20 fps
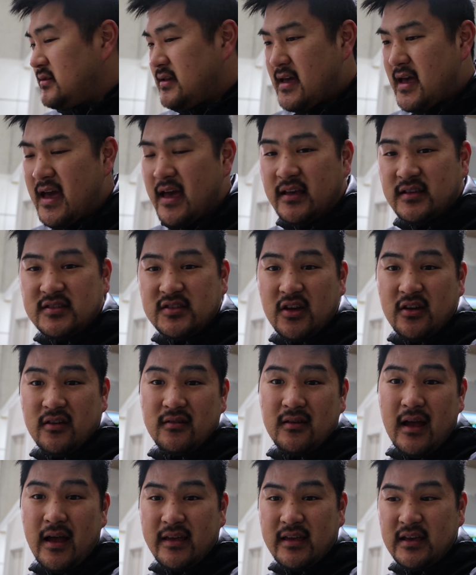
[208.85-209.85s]
Yeah, so
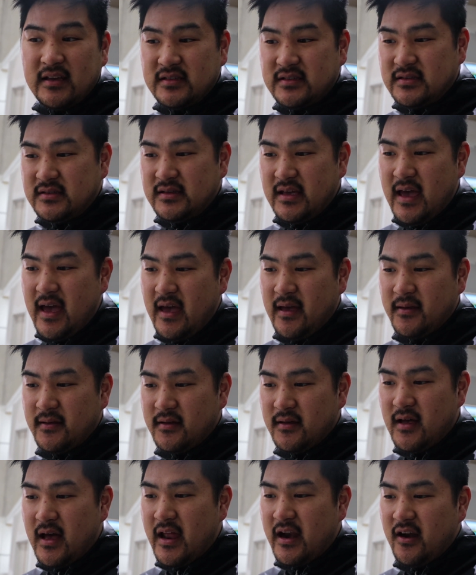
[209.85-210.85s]
I guess, yeah,
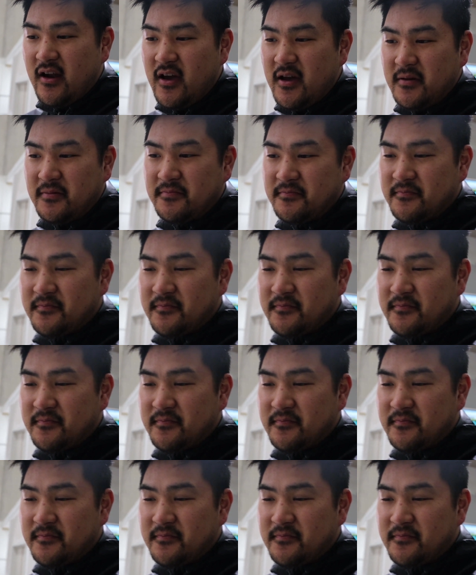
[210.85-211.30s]
I don't know.